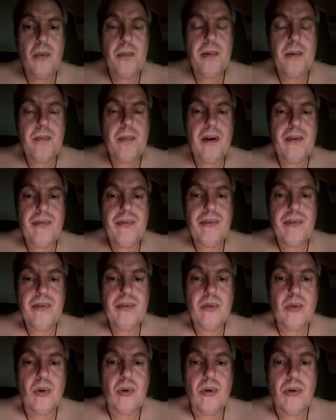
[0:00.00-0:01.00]
I opened my
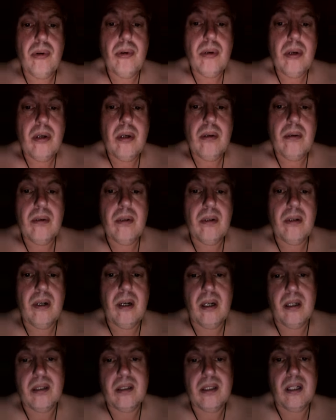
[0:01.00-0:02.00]
front door,
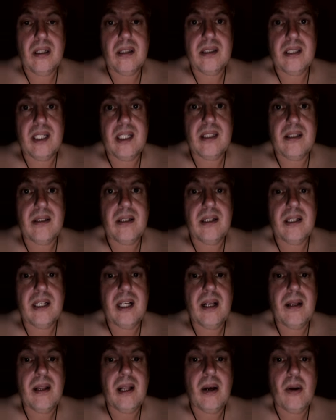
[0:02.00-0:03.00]
I, I said to
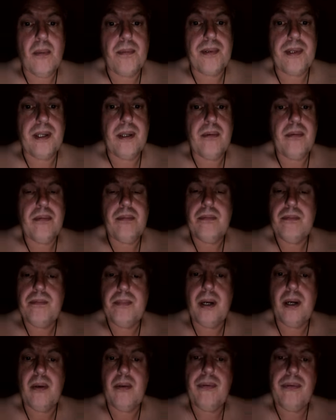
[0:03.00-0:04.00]
"Can I help you?"
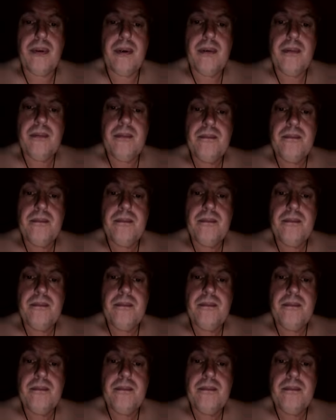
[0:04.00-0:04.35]
Both.